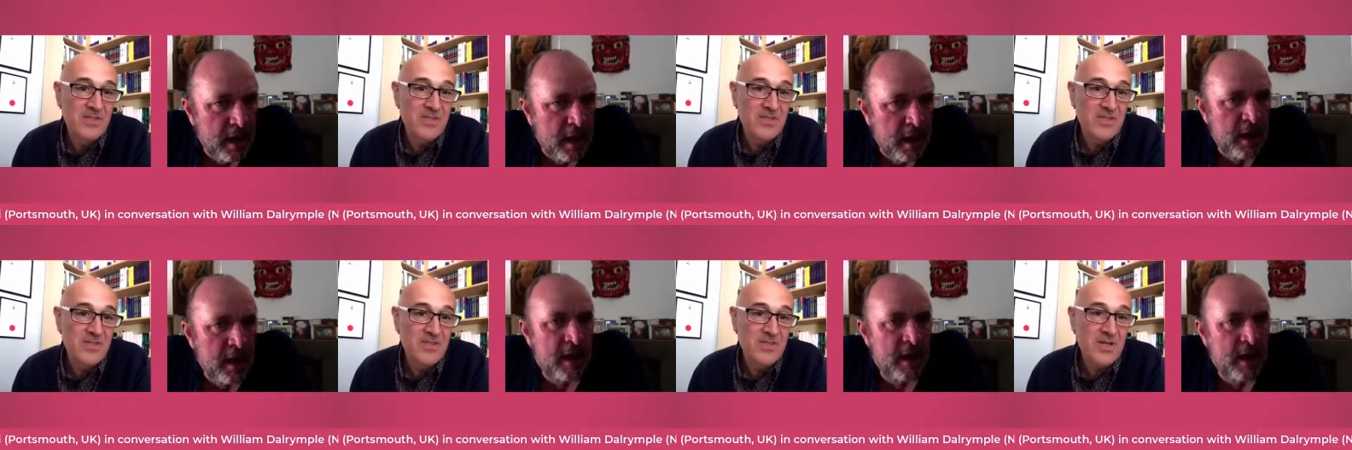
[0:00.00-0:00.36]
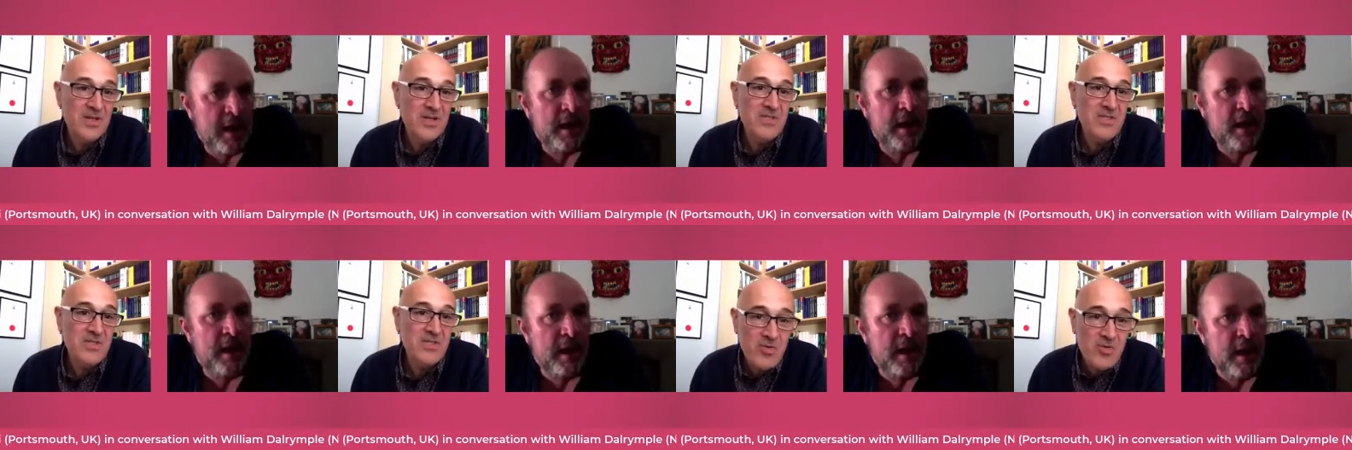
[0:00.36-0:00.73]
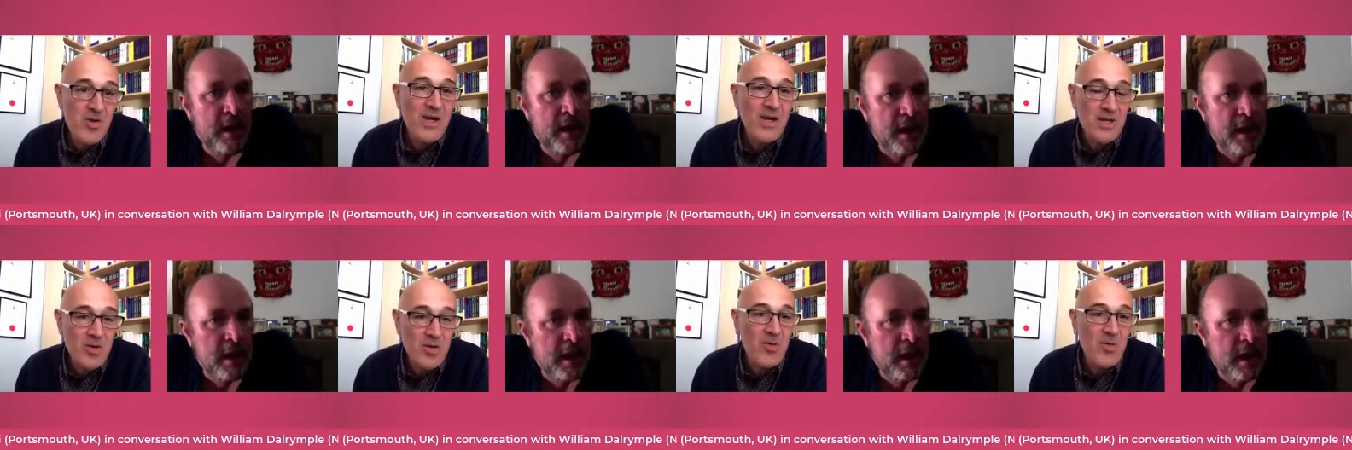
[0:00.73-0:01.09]
Speaker 1: So it is
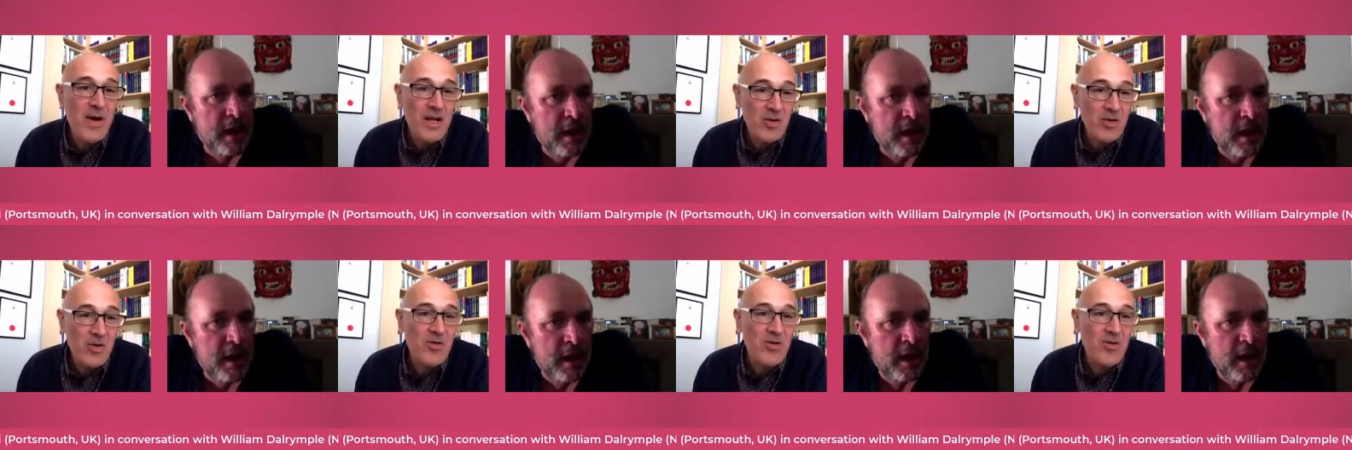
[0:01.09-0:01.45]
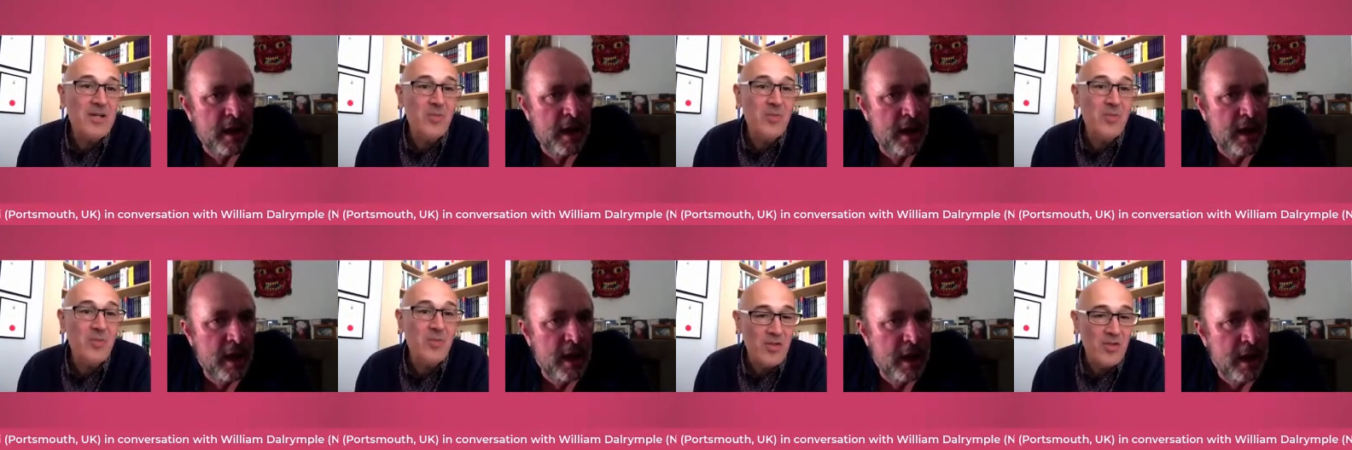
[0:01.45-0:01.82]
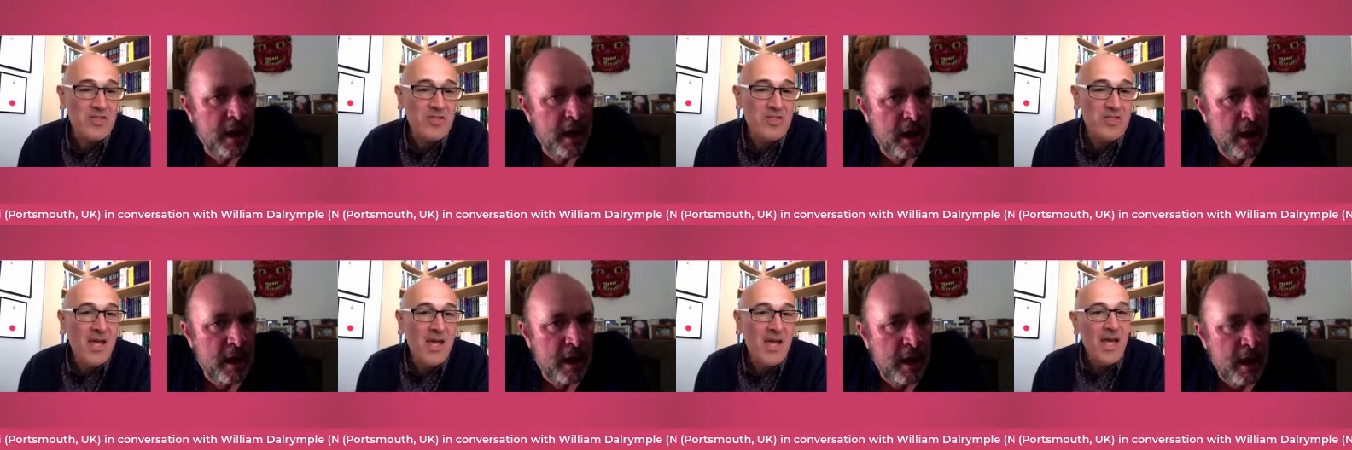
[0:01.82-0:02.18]
quite quite incredible that